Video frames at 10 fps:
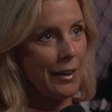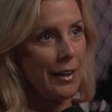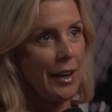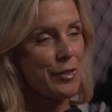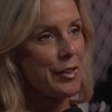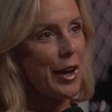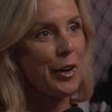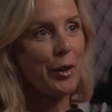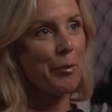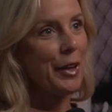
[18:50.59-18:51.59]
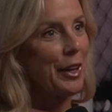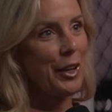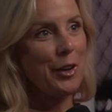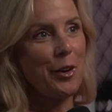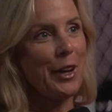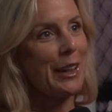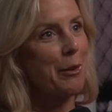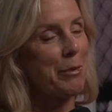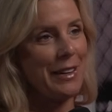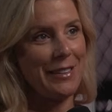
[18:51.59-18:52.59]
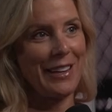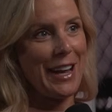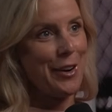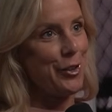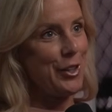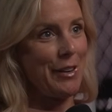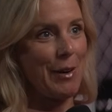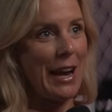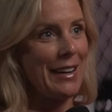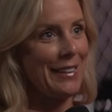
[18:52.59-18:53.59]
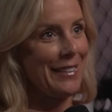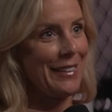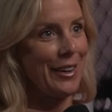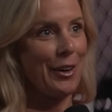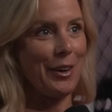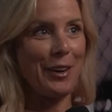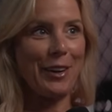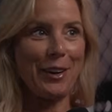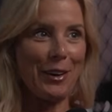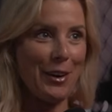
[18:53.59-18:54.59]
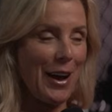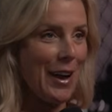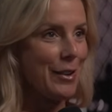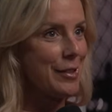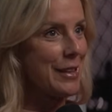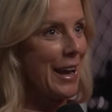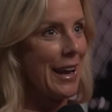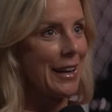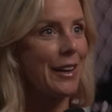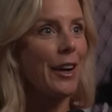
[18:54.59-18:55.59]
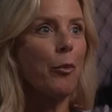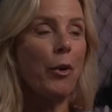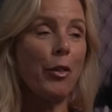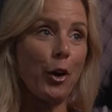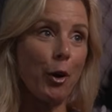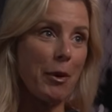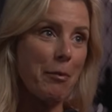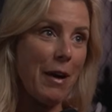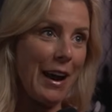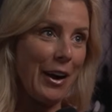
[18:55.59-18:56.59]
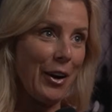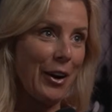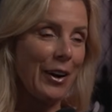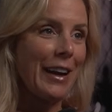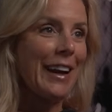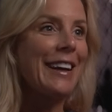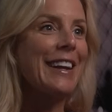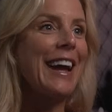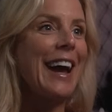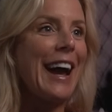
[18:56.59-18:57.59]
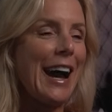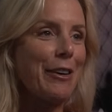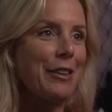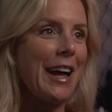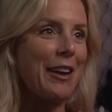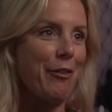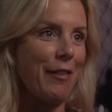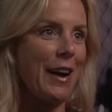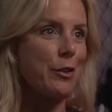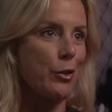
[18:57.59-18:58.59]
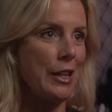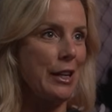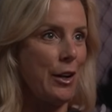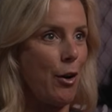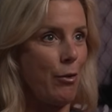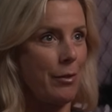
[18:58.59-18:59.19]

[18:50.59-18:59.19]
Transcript: Okay, so now you're you know you got the big dick energy, right? right. You're you're at Ohio State mm -hmm. with Urban Meyer. How did that affect your ego?